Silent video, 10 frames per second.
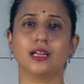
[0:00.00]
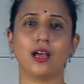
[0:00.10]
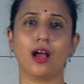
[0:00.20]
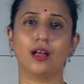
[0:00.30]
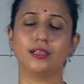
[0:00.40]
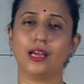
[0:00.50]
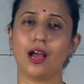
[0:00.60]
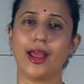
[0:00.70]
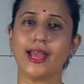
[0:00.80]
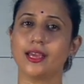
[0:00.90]
that they
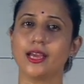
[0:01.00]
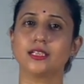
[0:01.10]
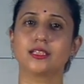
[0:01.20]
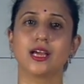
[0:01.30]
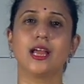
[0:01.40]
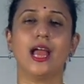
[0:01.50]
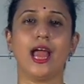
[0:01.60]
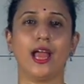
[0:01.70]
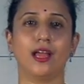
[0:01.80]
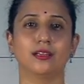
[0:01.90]
are engaged,
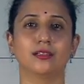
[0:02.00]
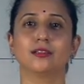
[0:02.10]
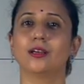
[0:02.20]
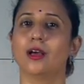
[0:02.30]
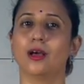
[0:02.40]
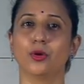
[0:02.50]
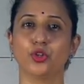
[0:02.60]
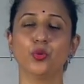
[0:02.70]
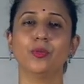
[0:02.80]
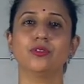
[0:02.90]
and
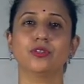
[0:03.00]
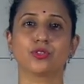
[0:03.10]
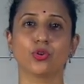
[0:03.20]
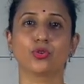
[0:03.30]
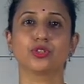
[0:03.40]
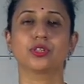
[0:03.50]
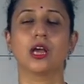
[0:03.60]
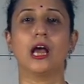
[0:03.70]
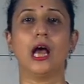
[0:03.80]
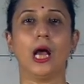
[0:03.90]
human resource
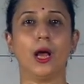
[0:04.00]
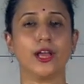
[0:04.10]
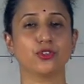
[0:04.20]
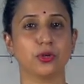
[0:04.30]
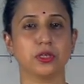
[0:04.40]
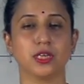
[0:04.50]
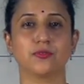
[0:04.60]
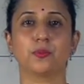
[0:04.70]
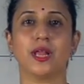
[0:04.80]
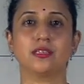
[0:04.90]

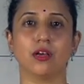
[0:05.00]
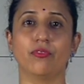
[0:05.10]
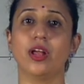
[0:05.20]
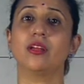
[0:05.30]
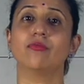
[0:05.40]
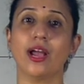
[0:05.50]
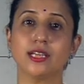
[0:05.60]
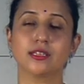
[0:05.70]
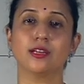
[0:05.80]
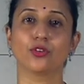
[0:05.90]
executives plays a very
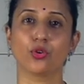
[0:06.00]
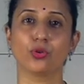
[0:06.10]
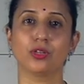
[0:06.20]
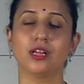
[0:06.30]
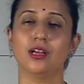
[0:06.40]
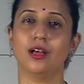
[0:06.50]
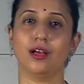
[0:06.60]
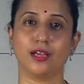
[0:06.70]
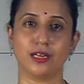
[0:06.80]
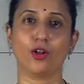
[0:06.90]
vital role
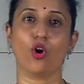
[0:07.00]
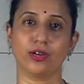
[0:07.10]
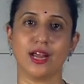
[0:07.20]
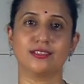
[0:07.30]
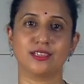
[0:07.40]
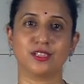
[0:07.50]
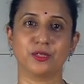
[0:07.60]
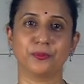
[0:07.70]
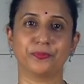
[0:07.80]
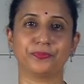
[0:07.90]
in an
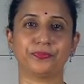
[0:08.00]
organization.